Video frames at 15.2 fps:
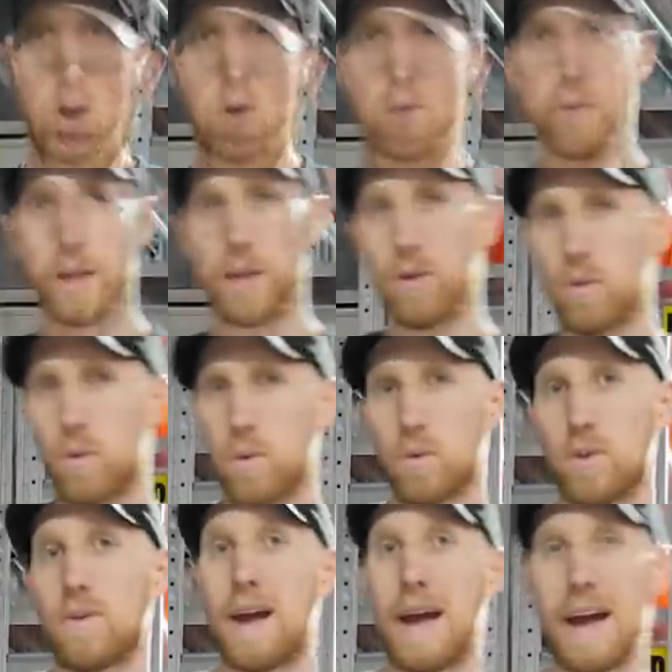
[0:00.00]
Um, on here, you
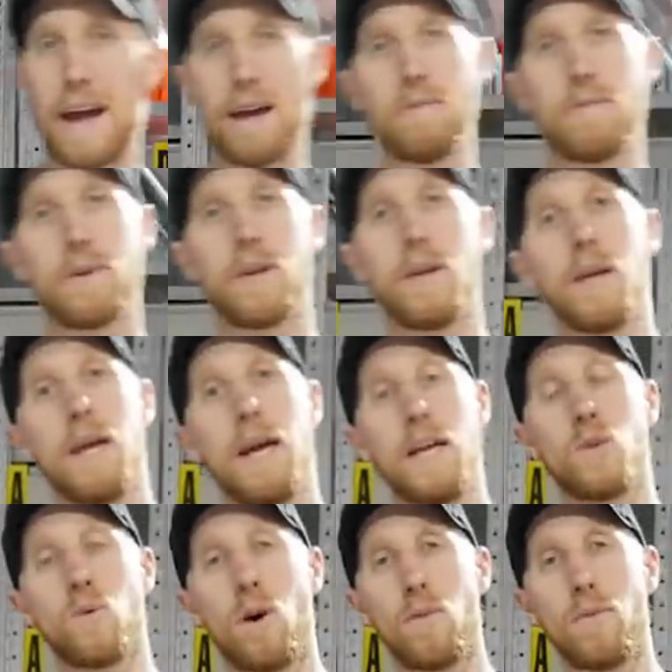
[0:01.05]
also have
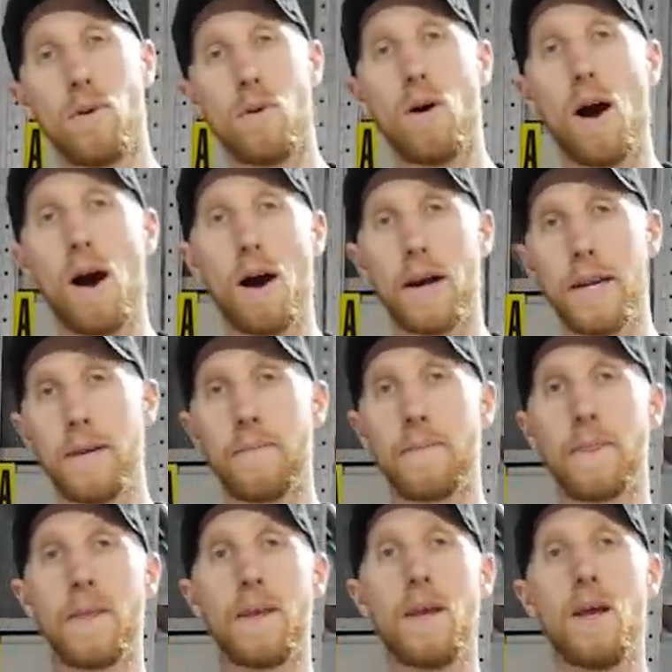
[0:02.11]
a 12 volt high,
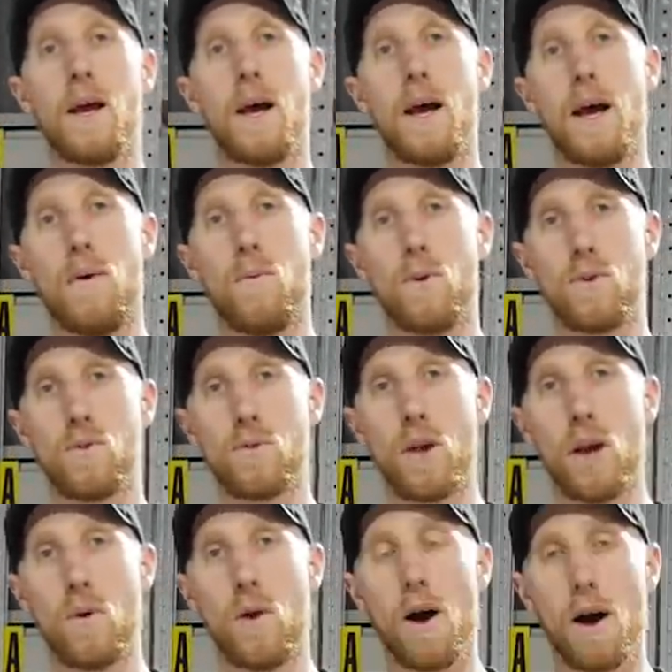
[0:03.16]
uh, which will
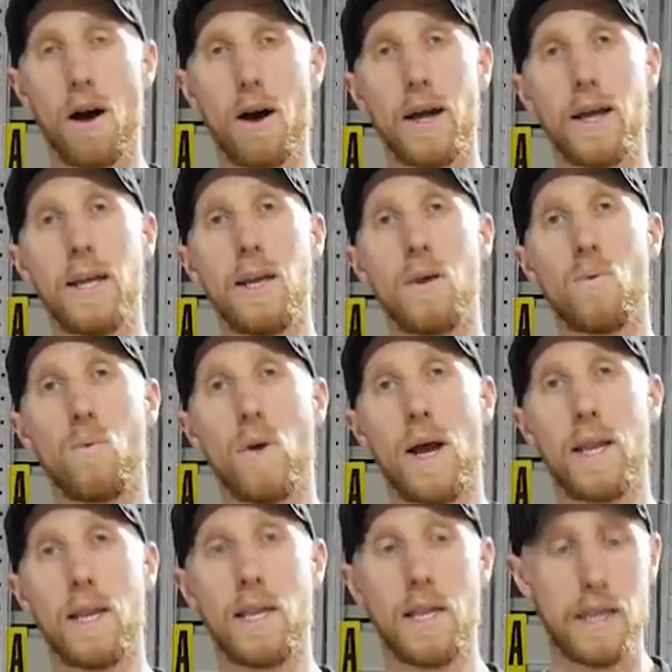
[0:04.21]
go high
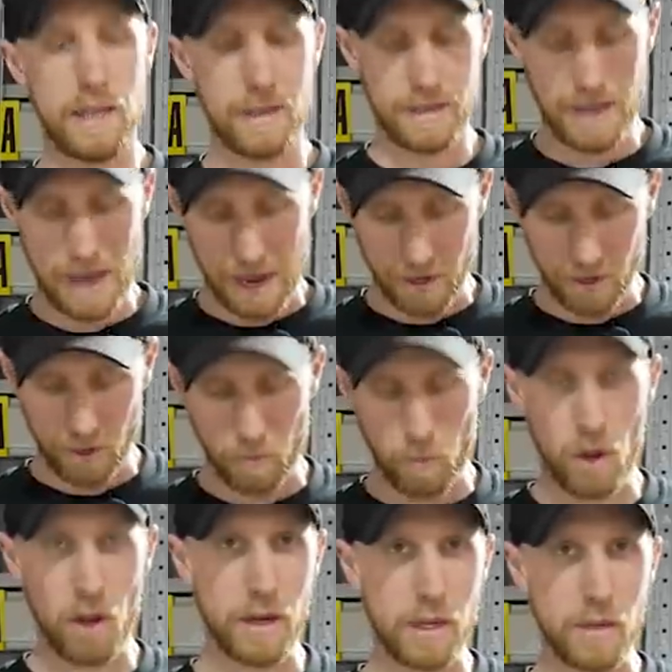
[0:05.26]
when it detects the
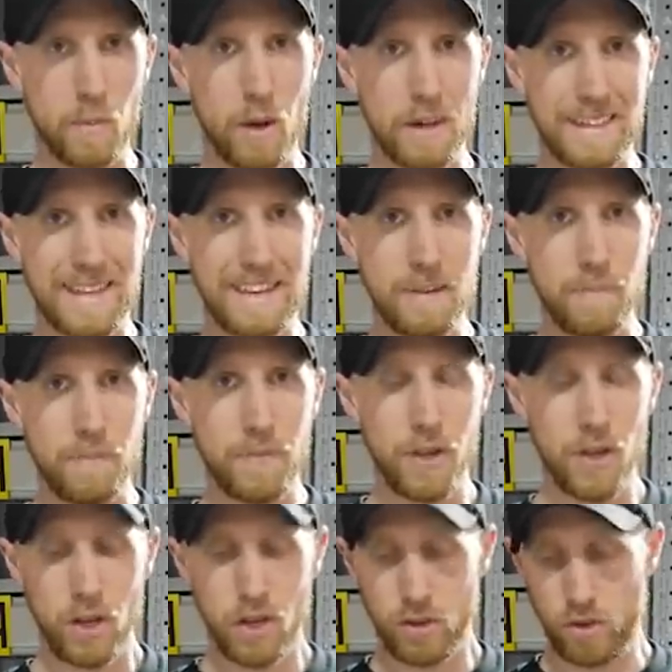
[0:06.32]
plug is plugged in.
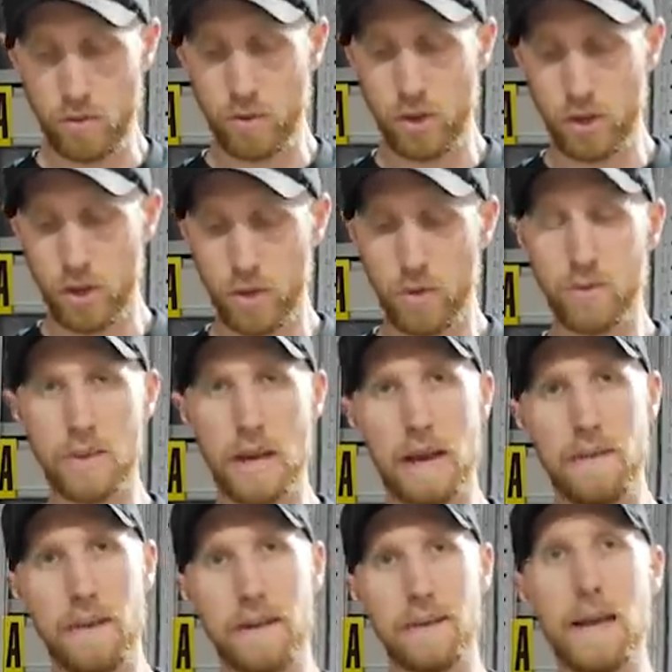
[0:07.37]
So you can use
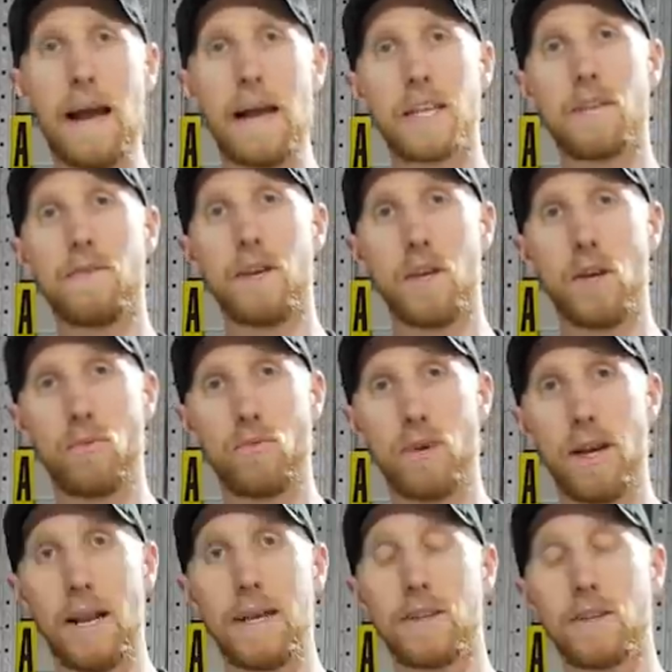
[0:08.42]
that then to activate your
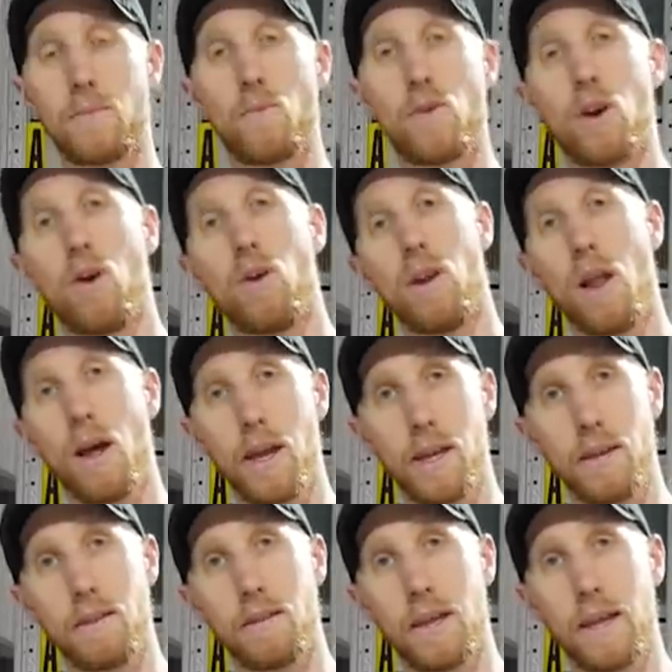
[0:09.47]
relays to bring
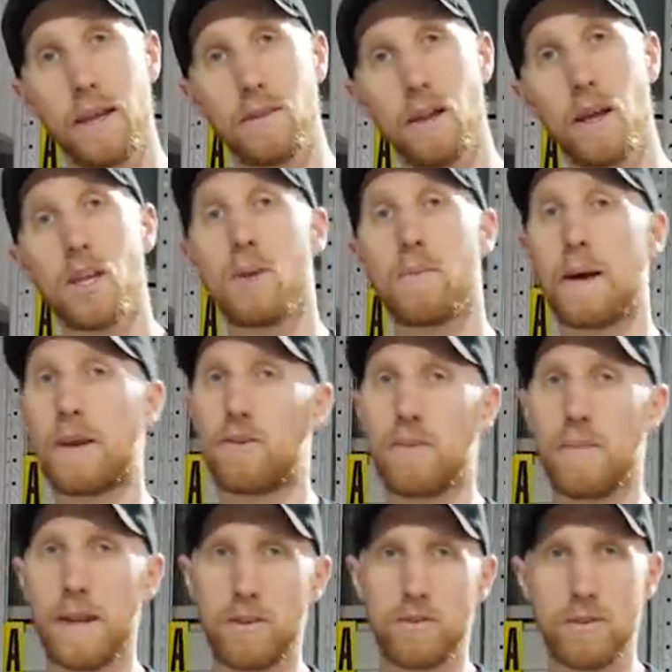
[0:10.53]
online things like your
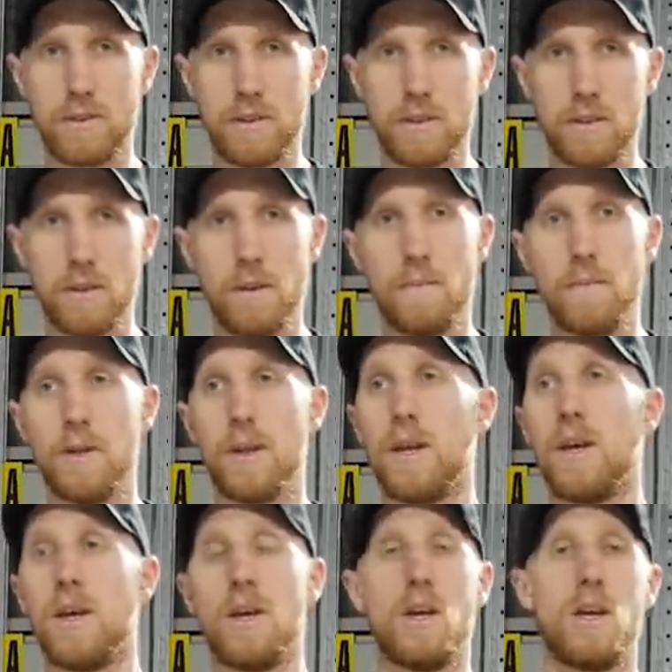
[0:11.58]
battery management system,
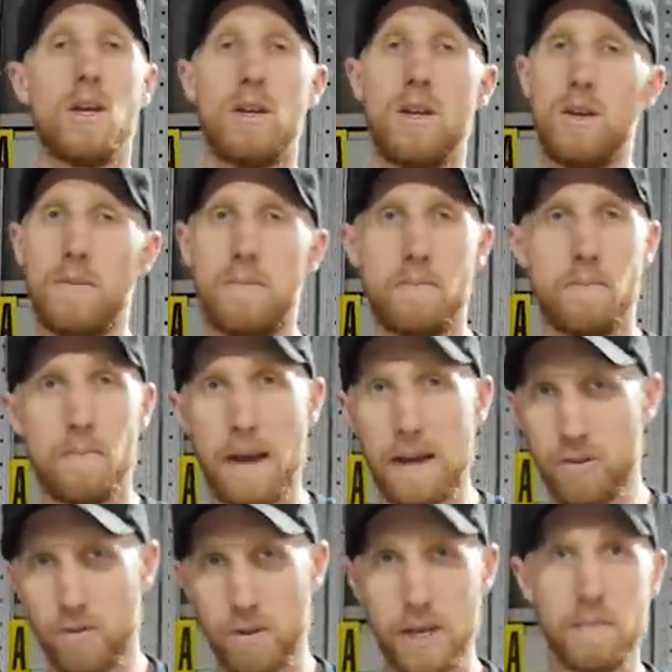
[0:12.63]
your
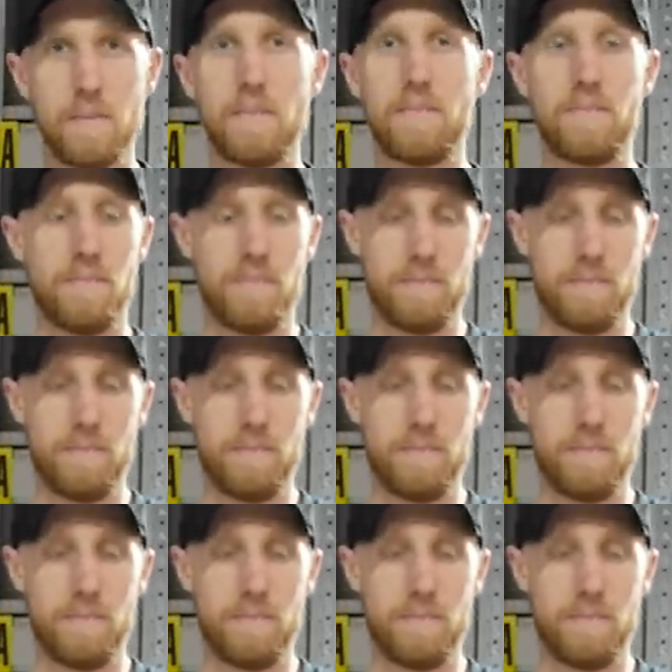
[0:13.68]
battery